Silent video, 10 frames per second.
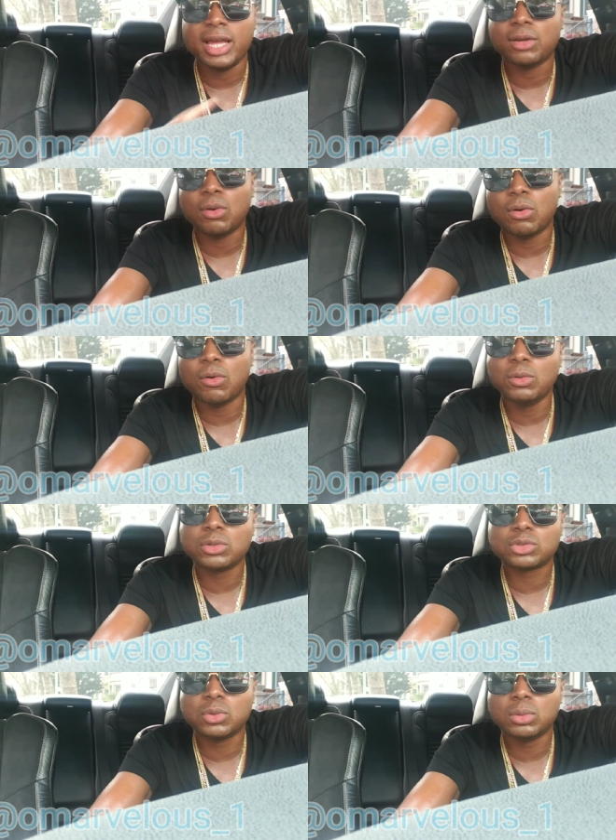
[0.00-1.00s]
I ain't gonna
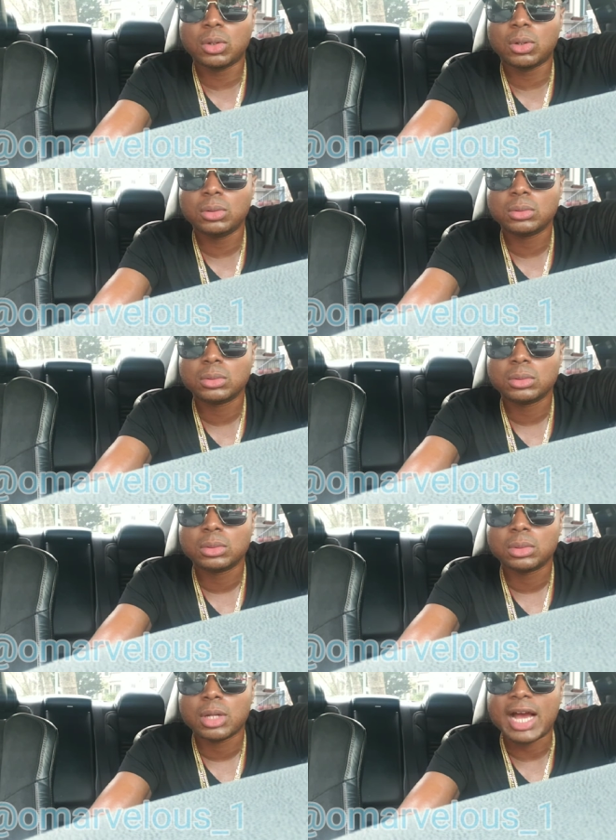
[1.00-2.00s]
hold you too long.
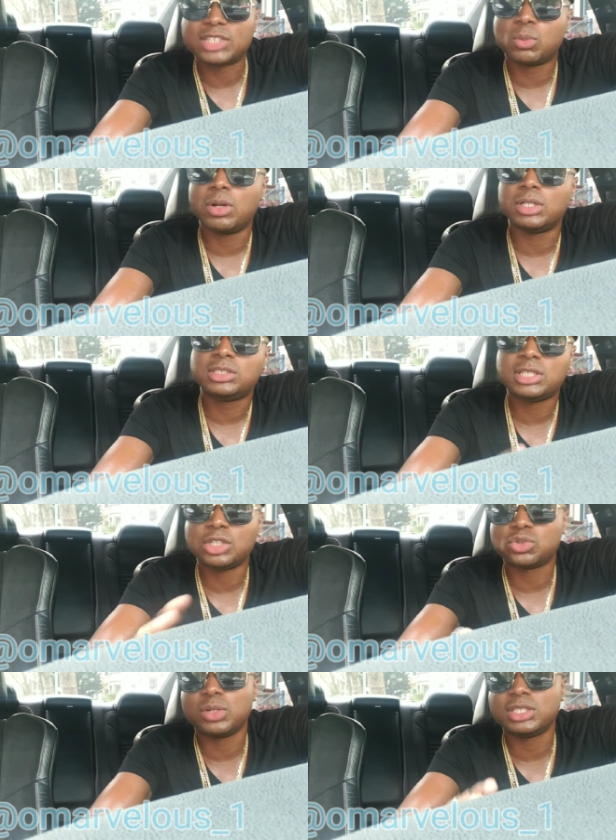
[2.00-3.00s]
I just want
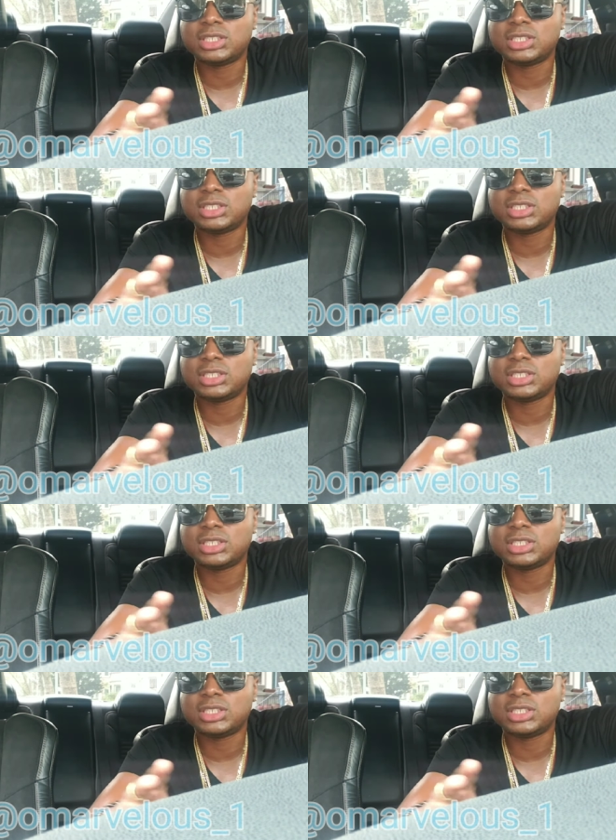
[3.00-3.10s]
to touch on